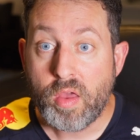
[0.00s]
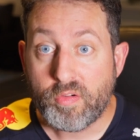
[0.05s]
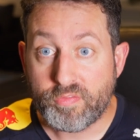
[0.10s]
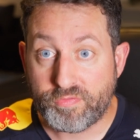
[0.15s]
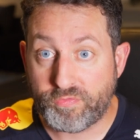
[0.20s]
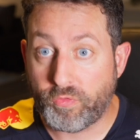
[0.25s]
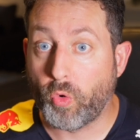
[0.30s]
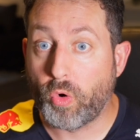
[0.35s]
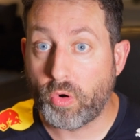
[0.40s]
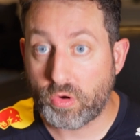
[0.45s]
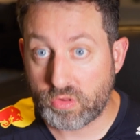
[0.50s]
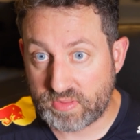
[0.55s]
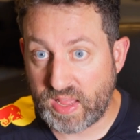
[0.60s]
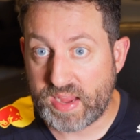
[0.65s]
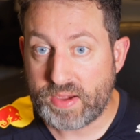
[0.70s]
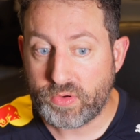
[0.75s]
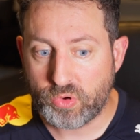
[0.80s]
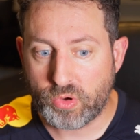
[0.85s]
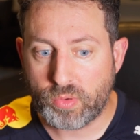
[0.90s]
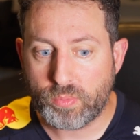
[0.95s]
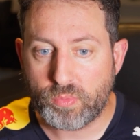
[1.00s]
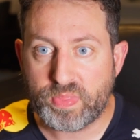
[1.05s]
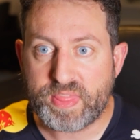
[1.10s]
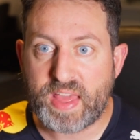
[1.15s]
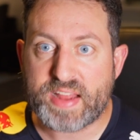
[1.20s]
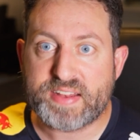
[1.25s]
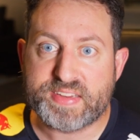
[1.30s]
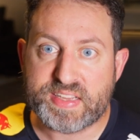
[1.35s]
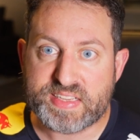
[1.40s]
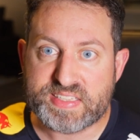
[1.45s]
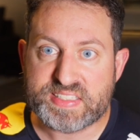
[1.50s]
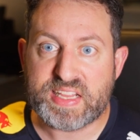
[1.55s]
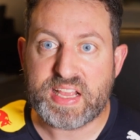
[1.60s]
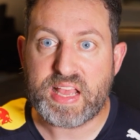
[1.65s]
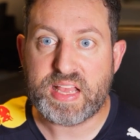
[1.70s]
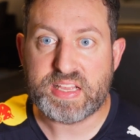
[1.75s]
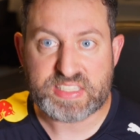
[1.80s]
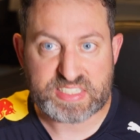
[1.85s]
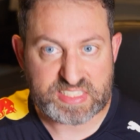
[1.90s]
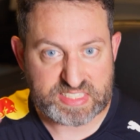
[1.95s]
for Lightroom that does
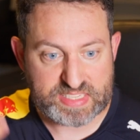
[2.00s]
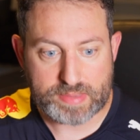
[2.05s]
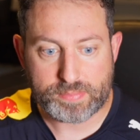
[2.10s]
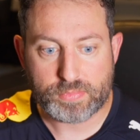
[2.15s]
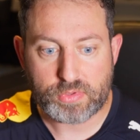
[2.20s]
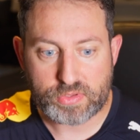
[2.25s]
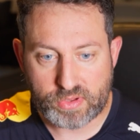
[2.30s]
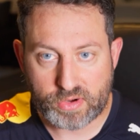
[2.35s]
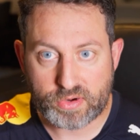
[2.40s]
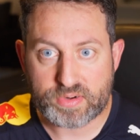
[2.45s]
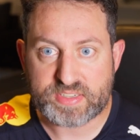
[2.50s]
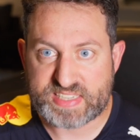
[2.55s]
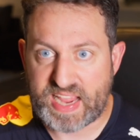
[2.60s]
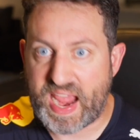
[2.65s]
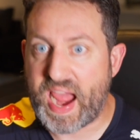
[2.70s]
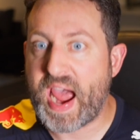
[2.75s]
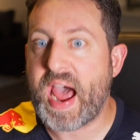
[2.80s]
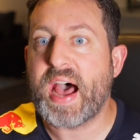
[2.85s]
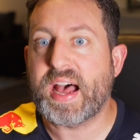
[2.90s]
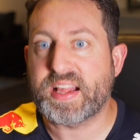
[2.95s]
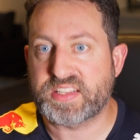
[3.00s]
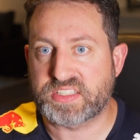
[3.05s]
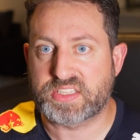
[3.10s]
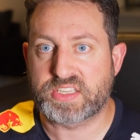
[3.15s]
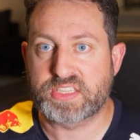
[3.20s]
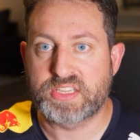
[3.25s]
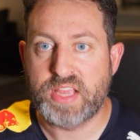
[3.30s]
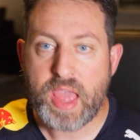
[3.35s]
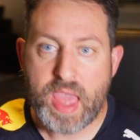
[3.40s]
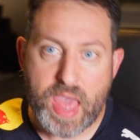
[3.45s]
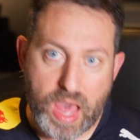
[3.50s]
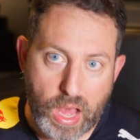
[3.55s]
similar tasks,